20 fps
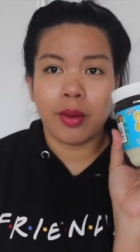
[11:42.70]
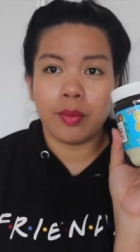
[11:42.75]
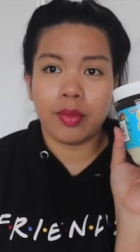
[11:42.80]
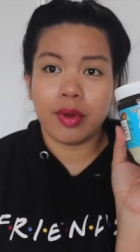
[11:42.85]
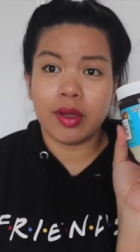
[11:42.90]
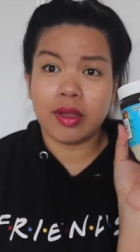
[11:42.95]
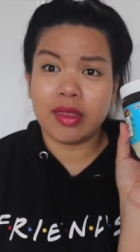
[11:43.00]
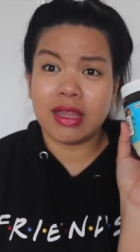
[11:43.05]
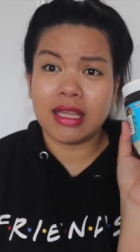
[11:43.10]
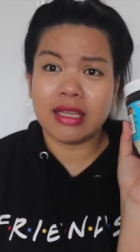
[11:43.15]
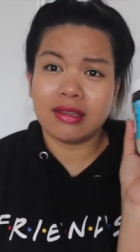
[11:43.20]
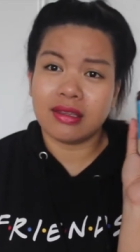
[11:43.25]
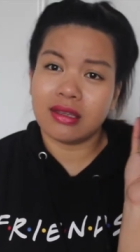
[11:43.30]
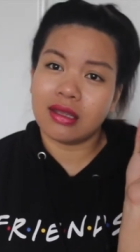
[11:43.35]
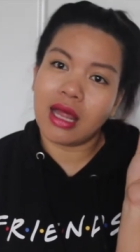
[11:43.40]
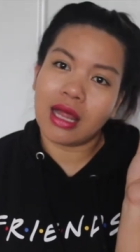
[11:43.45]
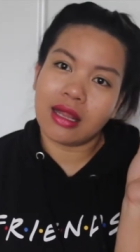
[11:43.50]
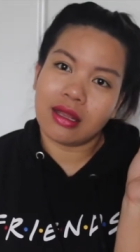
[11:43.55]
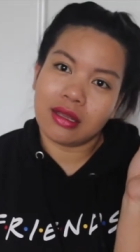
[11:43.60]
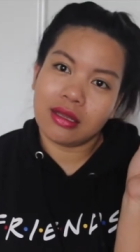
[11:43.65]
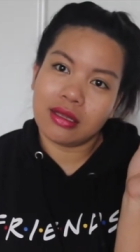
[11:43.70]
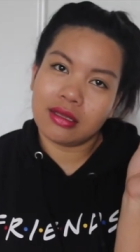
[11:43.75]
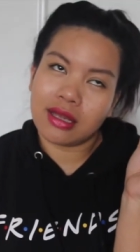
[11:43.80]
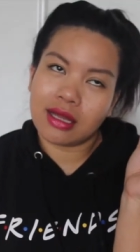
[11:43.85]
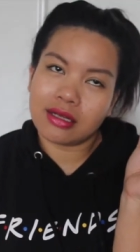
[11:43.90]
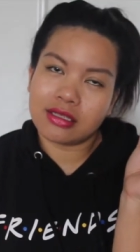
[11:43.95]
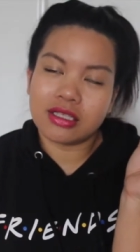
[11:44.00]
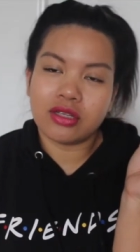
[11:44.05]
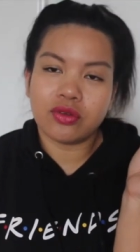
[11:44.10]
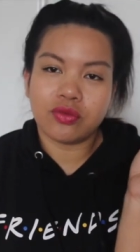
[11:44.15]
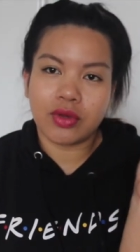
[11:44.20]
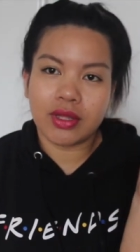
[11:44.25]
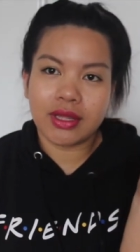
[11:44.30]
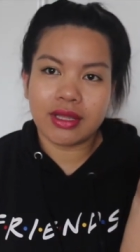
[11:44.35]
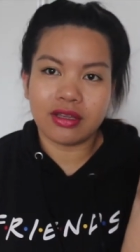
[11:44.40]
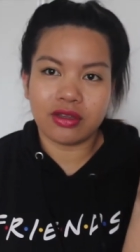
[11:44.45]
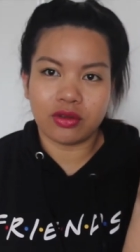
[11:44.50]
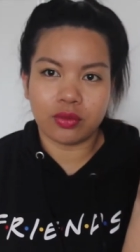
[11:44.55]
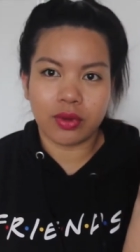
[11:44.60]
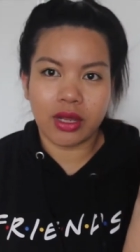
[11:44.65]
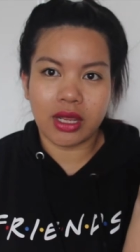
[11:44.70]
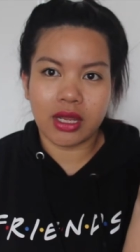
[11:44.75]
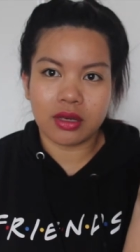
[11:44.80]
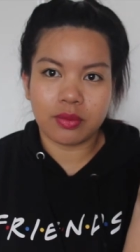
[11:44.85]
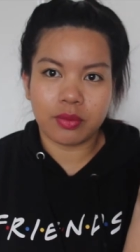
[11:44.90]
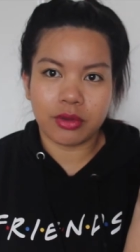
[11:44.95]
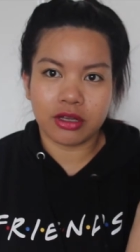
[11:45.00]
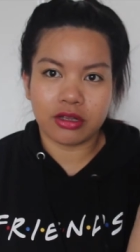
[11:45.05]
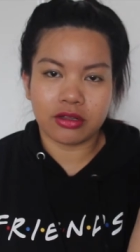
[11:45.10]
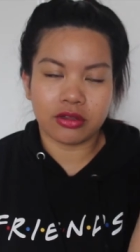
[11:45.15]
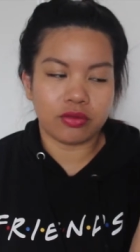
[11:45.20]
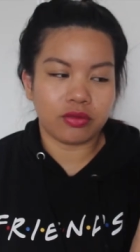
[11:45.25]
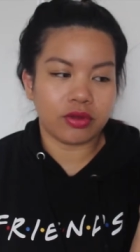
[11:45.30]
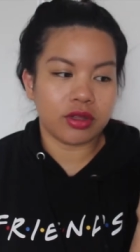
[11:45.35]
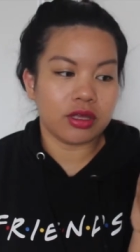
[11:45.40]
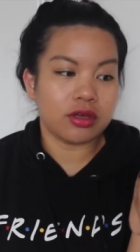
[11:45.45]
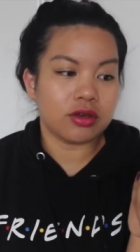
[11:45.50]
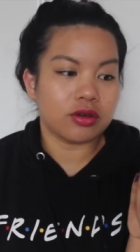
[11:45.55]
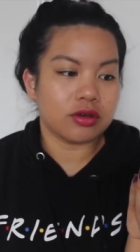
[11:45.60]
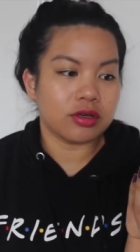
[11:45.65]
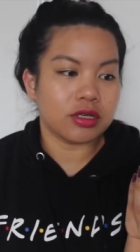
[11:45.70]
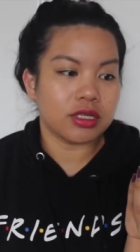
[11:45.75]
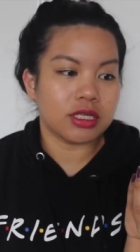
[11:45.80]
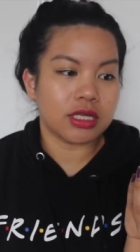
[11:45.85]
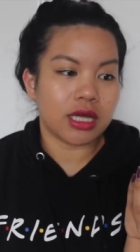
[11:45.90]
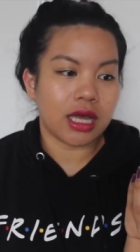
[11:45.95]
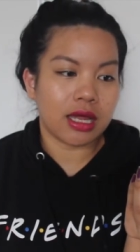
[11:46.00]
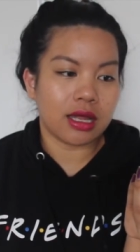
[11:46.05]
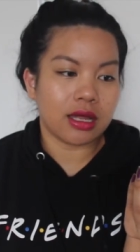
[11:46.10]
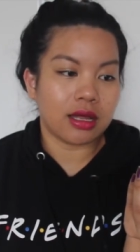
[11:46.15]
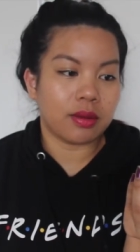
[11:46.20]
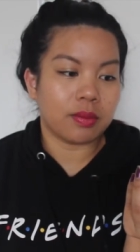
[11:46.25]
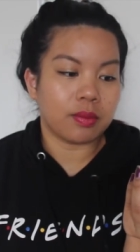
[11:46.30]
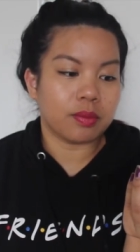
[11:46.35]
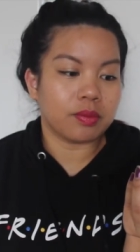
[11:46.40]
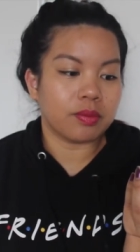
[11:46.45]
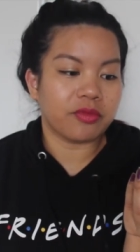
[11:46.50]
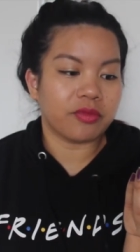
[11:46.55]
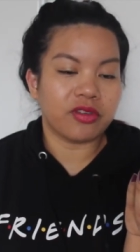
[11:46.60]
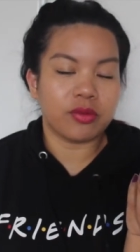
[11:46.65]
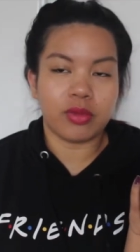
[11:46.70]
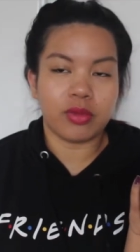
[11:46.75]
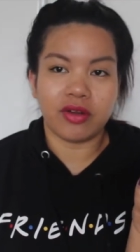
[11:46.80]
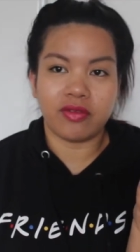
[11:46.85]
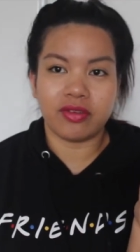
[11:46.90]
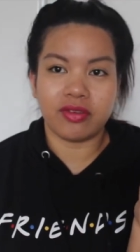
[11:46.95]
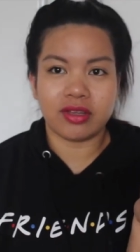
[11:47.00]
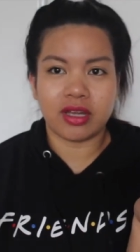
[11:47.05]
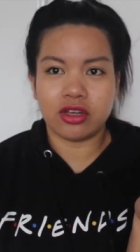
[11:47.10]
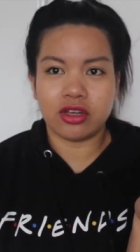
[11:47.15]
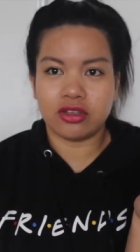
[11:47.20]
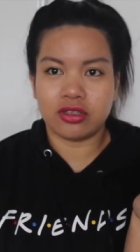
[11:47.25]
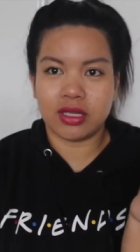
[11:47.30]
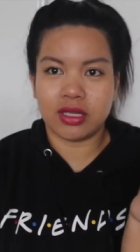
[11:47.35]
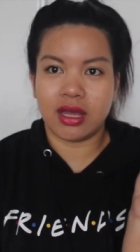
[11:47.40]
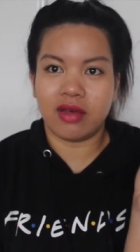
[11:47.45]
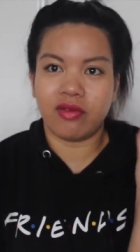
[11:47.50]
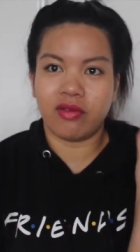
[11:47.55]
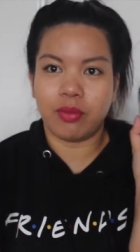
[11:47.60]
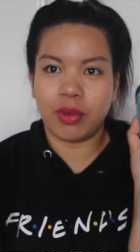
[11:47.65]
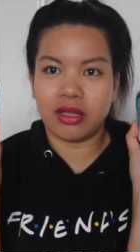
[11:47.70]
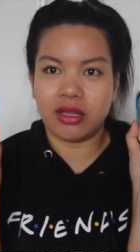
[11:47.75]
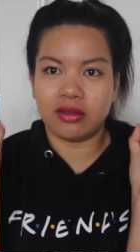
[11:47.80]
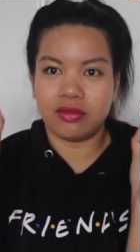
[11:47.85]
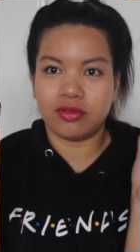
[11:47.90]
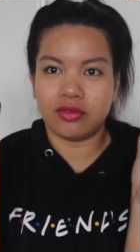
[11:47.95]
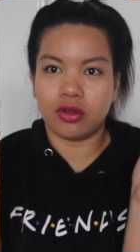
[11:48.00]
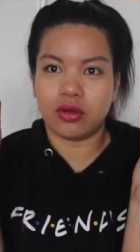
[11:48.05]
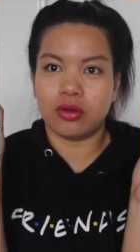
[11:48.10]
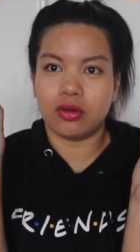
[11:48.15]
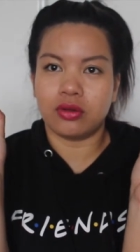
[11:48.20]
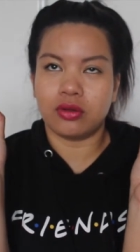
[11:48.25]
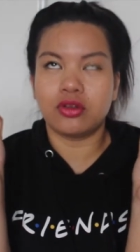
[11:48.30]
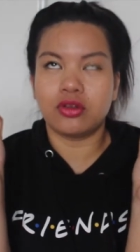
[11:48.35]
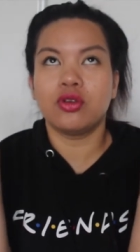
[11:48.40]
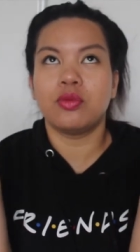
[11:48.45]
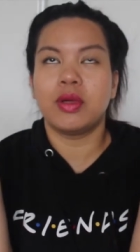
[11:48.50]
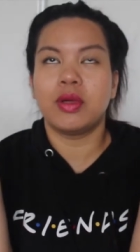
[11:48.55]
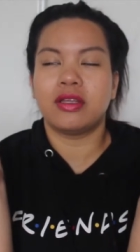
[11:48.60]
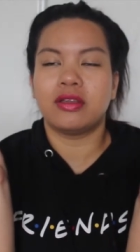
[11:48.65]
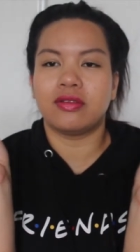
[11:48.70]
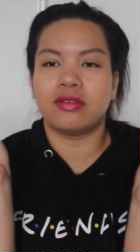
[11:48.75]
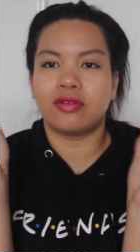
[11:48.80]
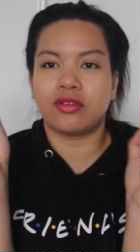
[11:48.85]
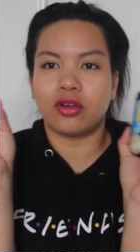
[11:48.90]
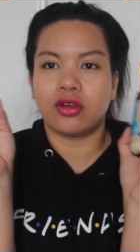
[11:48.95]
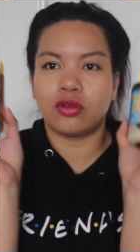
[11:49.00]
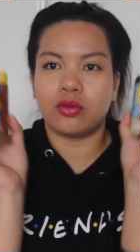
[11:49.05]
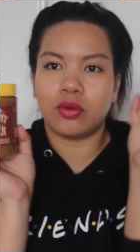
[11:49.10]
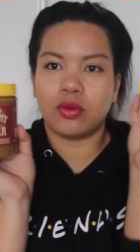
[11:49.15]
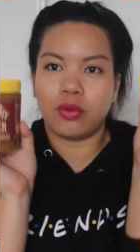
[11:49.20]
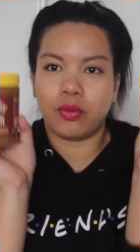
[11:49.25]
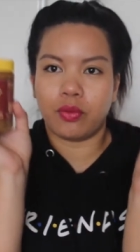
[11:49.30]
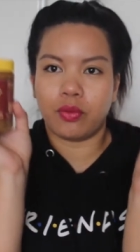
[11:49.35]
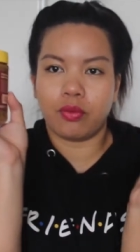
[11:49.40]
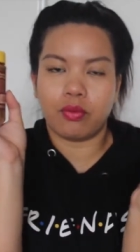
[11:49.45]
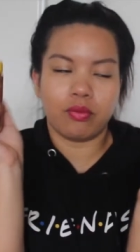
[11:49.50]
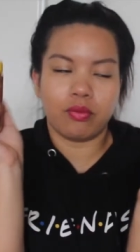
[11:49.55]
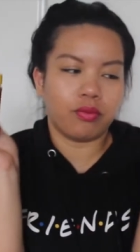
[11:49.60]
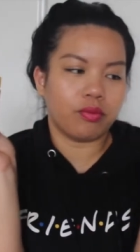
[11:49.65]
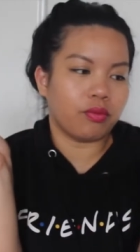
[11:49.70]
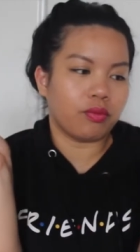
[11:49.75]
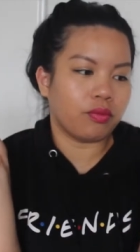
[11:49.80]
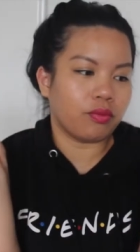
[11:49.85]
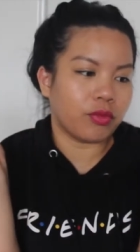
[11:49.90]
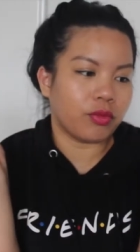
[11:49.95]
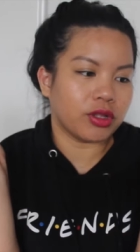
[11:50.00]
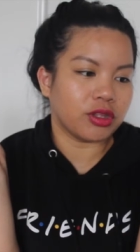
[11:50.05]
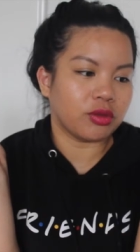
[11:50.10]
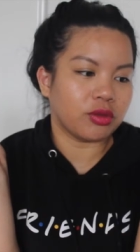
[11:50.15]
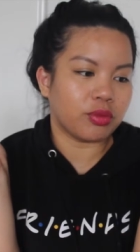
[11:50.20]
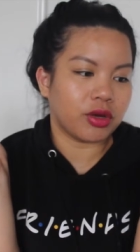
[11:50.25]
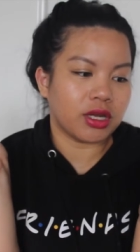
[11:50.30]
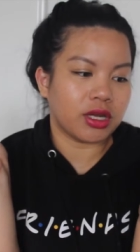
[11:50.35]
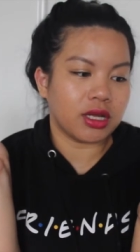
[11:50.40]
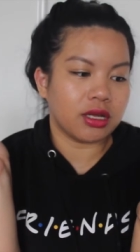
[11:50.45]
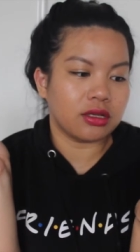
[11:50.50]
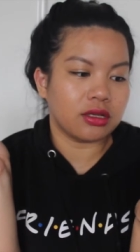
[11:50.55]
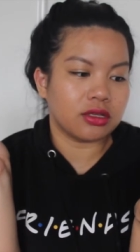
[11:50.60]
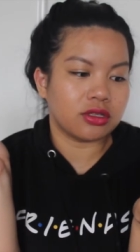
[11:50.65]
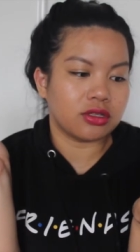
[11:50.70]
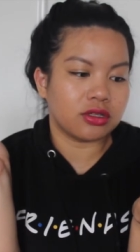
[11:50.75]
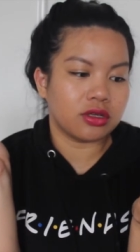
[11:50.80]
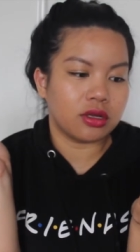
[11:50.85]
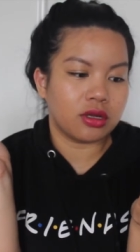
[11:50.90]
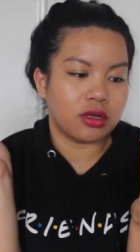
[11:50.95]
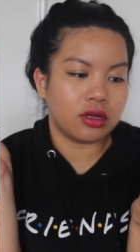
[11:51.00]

But this uh, is actually really sweet but it's really good. Um, for breakfast I usually have a piece of toast, two pieces of toast with one spread each.